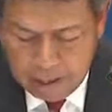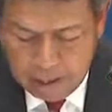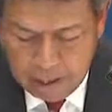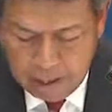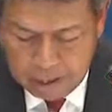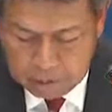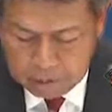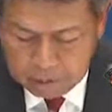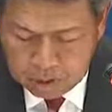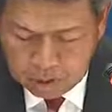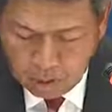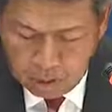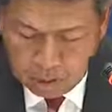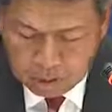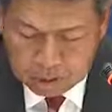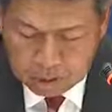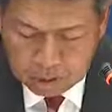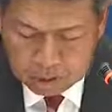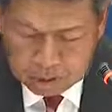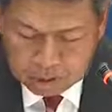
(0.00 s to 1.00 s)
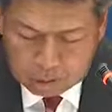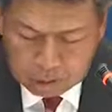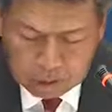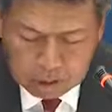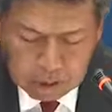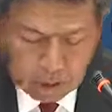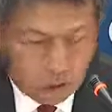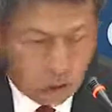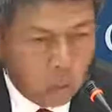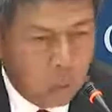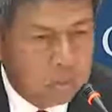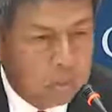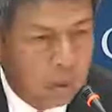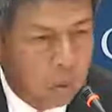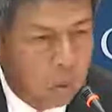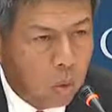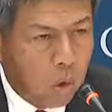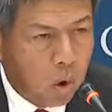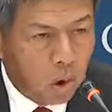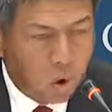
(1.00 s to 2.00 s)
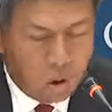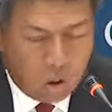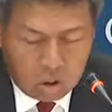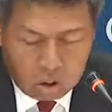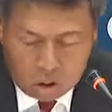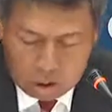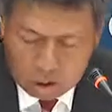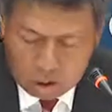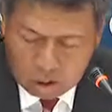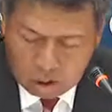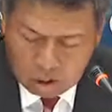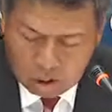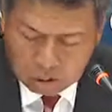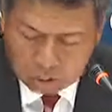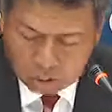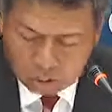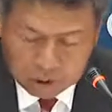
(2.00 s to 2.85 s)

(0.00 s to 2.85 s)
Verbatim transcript: and beyond the global war uh, on